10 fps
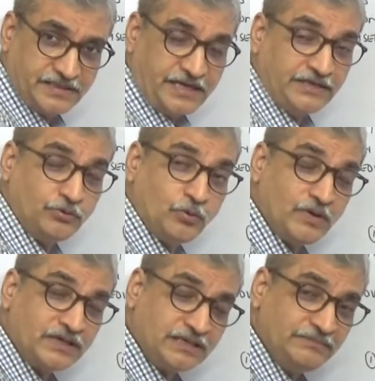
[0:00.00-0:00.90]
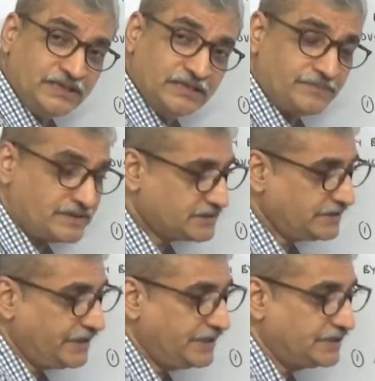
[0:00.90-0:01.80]
And to overcome the repulsion,
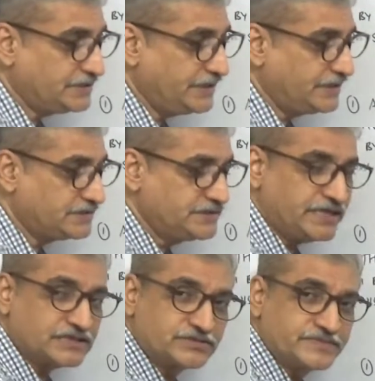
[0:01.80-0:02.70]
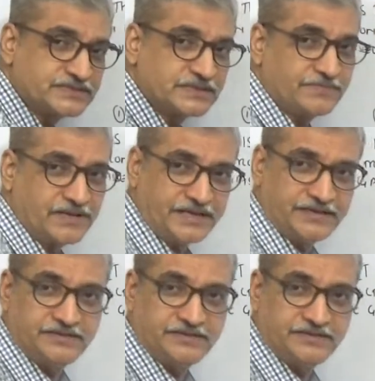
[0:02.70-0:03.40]
energy has to be supplied.